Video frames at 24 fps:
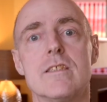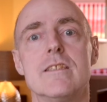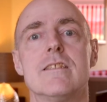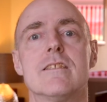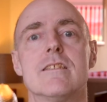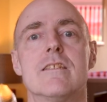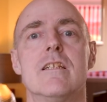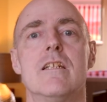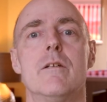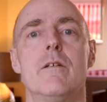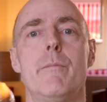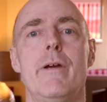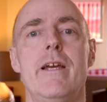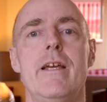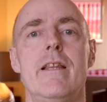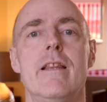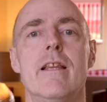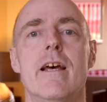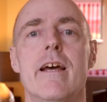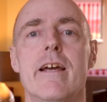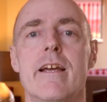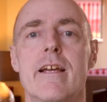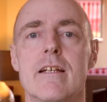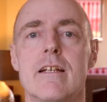it's going to mean
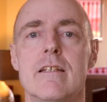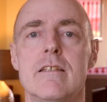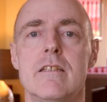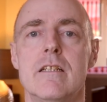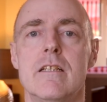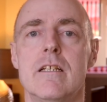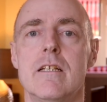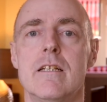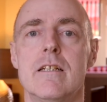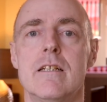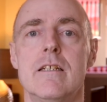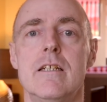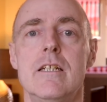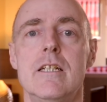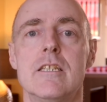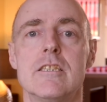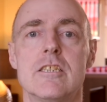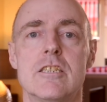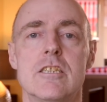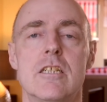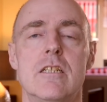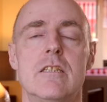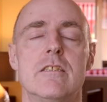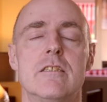they can uh,
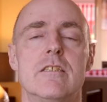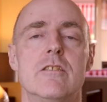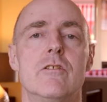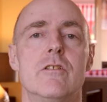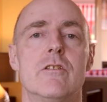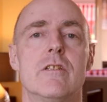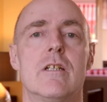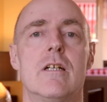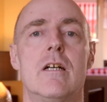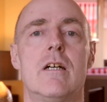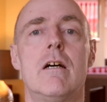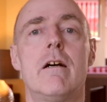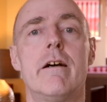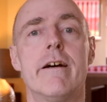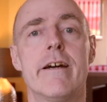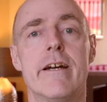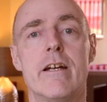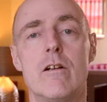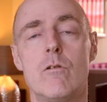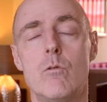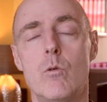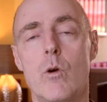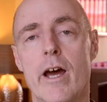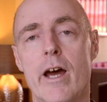charge you at a
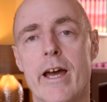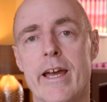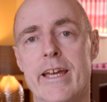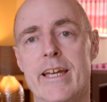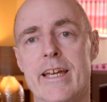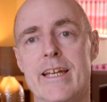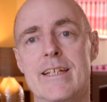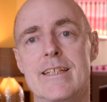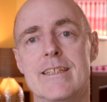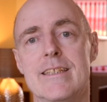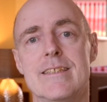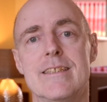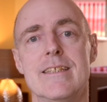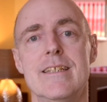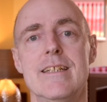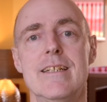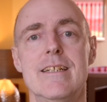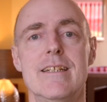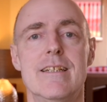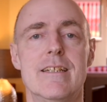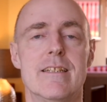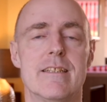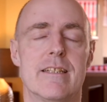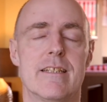higher rate.
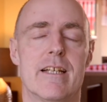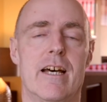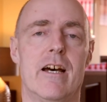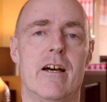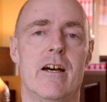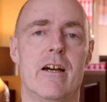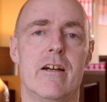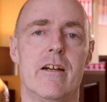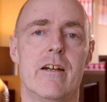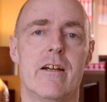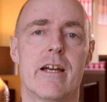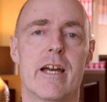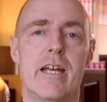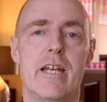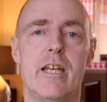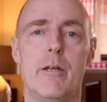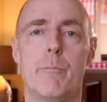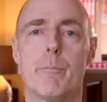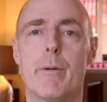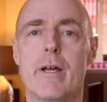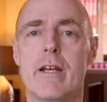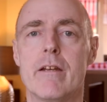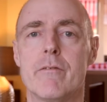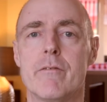So any
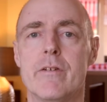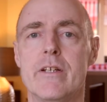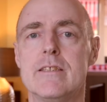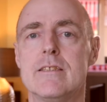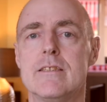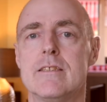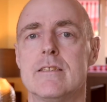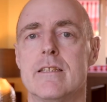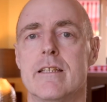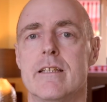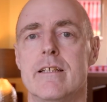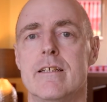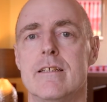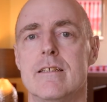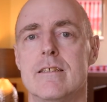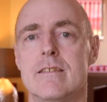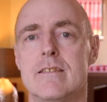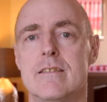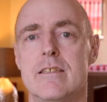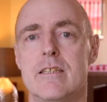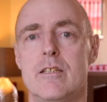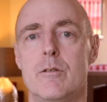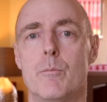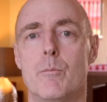benefits
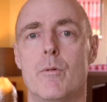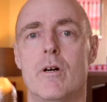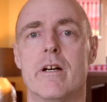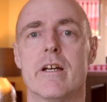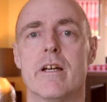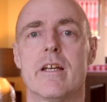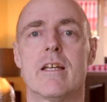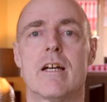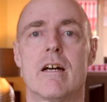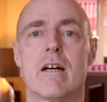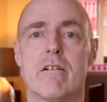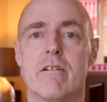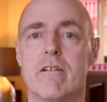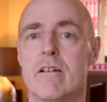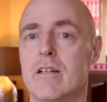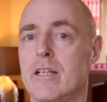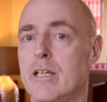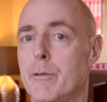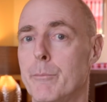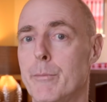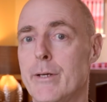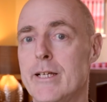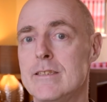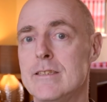that you might
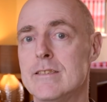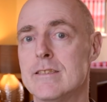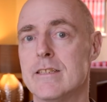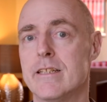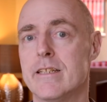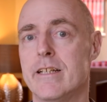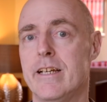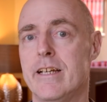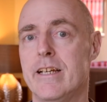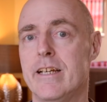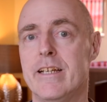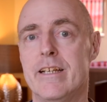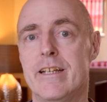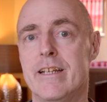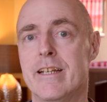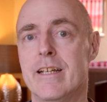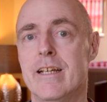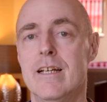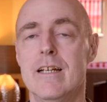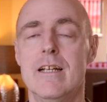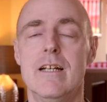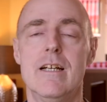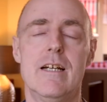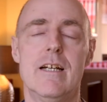currently be seeing
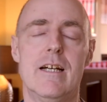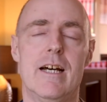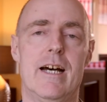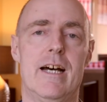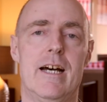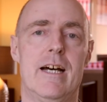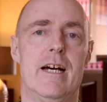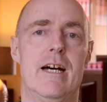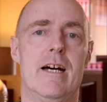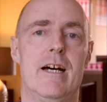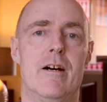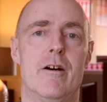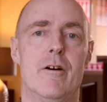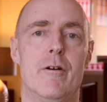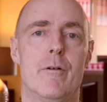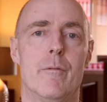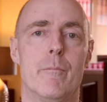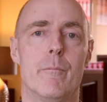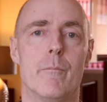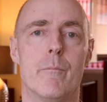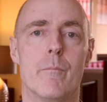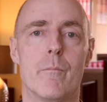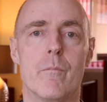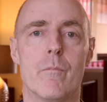
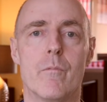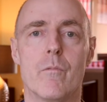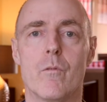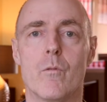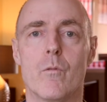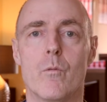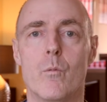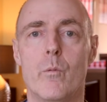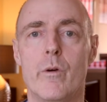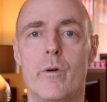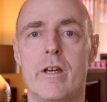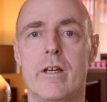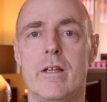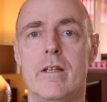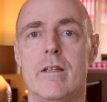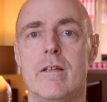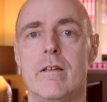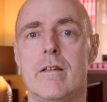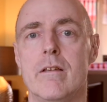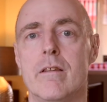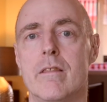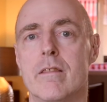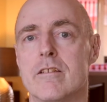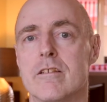um,
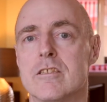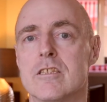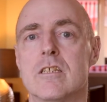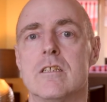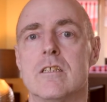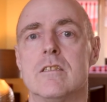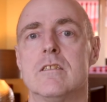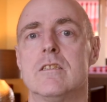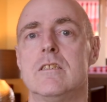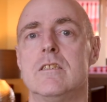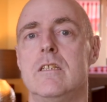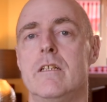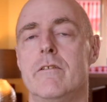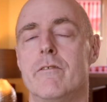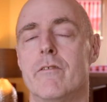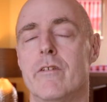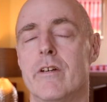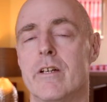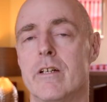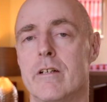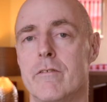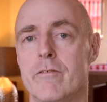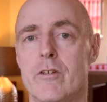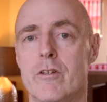with the charging of,
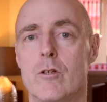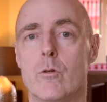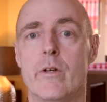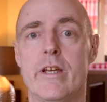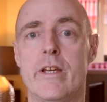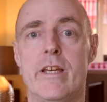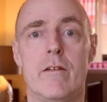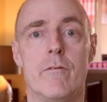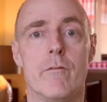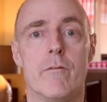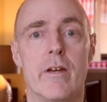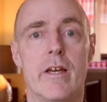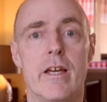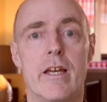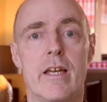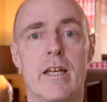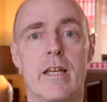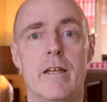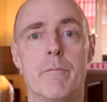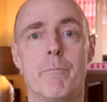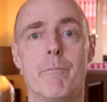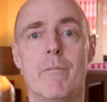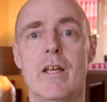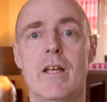of your EV